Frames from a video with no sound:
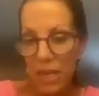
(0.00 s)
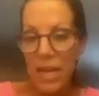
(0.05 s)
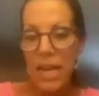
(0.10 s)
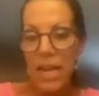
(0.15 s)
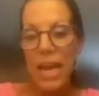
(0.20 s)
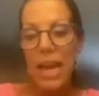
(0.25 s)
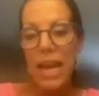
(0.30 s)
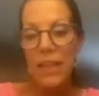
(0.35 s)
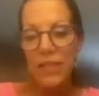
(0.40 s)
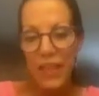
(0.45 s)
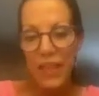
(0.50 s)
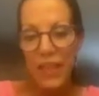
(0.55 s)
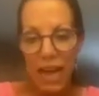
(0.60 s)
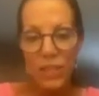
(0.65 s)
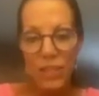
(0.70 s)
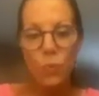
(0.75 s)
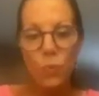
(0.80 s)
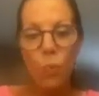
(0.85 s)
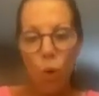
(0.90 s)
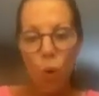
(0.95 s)
And that's
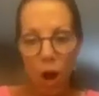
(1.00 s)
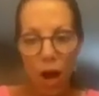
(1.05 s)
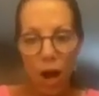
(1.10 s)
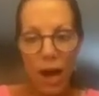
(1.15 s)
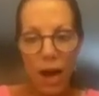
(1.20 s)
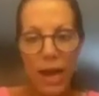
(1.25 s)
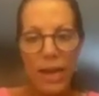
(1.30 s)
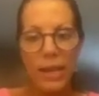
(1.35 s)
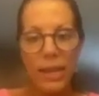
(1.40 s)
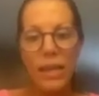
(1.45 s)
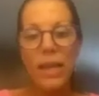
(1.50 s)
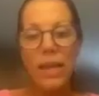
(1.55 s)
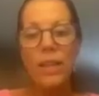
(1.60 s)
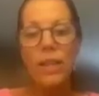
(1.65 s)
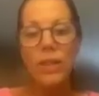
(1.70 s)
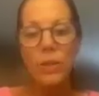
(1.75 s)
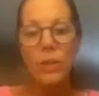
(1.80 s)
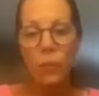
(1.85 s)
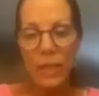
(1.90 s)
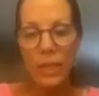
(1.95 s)
why
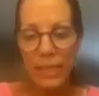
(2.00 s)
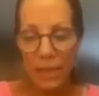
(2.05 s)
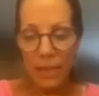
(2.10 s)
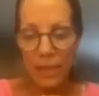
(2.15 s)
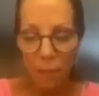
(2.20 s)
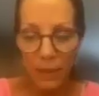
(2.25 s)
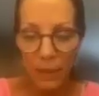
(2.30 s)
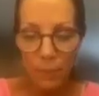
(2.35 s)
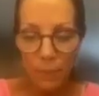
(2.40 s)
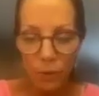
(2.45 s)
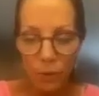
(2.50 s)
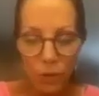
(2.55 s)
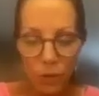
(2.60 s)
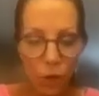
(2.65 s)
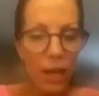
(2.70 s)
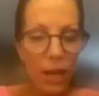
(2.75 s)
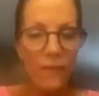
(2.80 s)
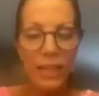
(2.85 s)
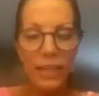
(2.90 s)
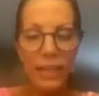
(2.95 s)
we tell people don't have
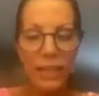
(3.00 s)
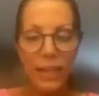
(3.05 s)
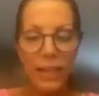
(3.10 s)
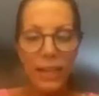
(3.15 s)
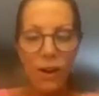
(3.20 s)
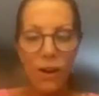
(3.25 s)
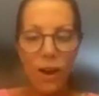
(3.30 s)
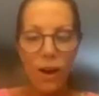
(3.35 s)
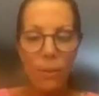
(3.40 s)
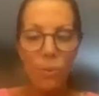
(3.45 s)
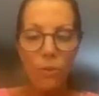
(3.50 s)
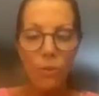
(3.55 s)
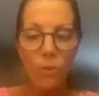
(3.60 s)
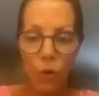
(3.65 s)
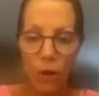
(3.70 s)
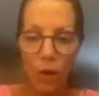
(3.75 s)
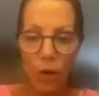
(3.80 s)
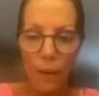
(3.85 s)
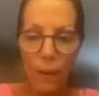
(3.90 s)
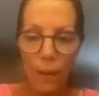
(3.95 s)
anything on before
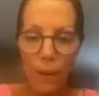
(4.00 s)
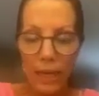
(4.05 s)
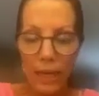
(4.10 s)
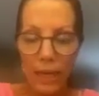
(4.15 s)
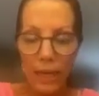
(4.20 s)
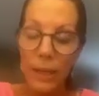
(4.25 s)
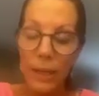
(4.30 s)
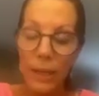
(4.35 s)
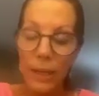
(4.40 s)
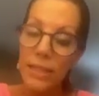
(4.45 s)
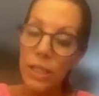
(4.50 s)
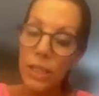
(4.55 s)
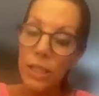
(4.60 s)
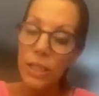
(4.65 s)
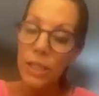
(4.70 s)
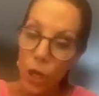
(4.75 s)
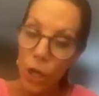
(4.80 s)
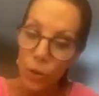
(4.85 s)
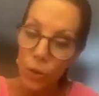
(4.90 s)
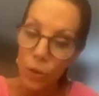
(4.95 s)
coming in, because the
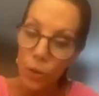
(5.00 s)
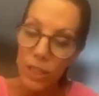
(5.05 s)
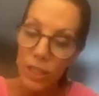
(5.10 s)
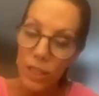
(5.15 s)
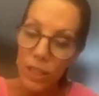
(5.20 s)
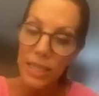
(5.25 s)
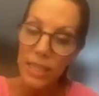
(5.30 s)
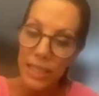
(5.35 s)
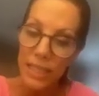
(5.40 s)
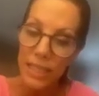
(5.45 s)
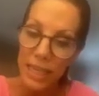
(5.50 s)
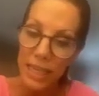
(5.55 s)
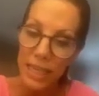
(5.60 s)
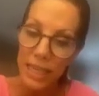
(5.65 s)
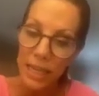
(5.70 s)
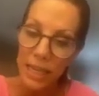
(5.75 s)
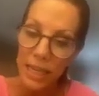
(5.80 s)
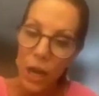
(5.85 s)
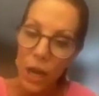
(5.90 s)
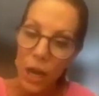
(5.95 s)
dose to the skin
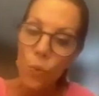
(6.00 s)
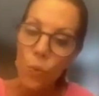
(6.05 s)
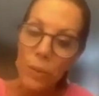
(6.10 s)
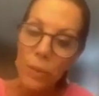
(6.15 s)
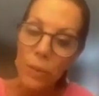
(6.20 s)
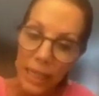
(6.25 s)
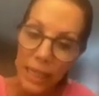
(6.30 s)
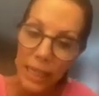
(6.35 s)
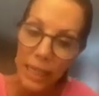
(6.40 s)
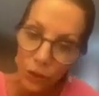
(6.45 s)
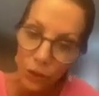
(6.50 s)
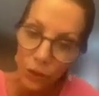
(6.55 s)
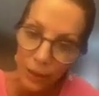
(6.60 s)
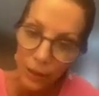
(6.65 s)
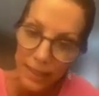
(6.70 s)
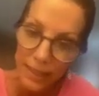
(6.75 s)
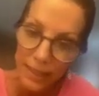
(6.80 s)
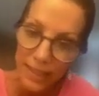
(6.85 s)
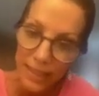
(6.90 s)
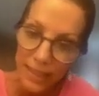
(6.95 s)
will be
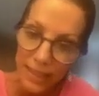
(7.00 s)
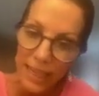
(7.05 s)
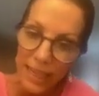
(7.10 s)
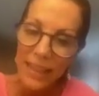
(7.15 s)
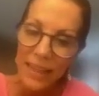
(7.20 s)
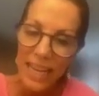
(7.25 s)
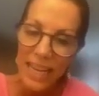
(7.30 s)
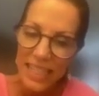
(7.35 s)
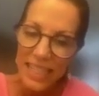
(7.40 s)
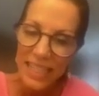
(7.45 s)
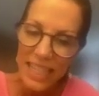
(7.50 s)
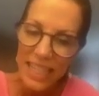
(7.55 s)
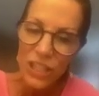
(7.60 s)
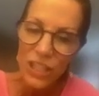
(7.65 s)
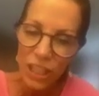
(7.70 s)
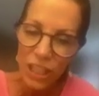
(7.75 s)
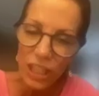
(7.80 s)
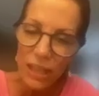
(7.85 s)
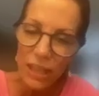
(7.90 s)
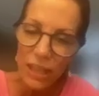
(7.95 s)
increased. That's essentially
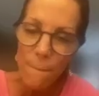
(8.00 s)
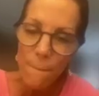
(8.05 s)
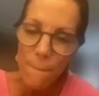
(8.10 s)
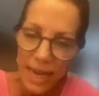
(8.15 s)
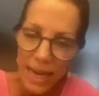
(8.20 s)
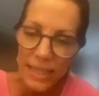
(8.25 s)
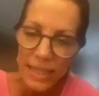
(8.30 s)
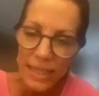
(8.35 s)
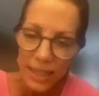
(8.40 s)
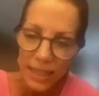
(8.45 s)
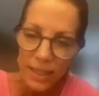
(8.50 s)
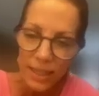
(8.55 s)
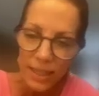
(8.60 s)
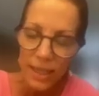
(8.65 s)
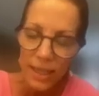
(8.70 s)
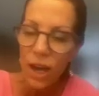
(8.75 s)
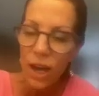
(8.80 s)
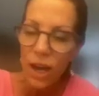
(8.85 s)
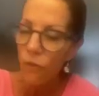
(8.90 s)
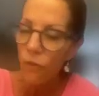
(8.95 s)
the basics
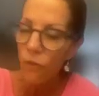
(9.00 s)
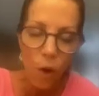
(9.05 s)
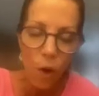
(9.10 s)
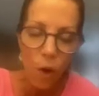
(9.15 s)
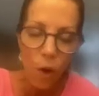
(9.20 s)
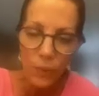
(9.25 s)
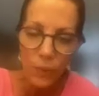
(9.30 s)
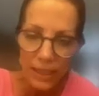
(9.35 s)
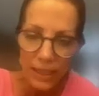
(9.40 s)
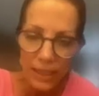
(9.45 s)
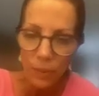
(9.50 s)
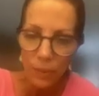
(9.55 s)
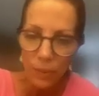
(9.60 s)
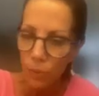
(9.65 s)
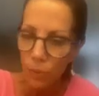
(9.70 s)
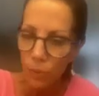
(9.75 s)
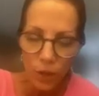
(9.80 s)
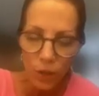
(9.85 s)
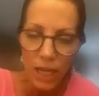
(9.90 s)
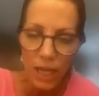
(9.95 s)
of why we tell people
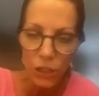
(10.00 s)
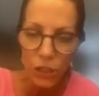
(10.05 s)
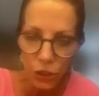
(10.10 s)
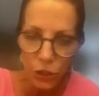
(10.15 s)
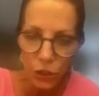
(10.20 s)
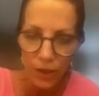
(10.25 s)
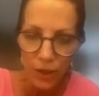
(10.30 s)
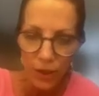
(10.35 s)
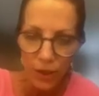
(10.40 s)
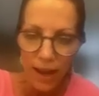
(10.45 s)
not to do that.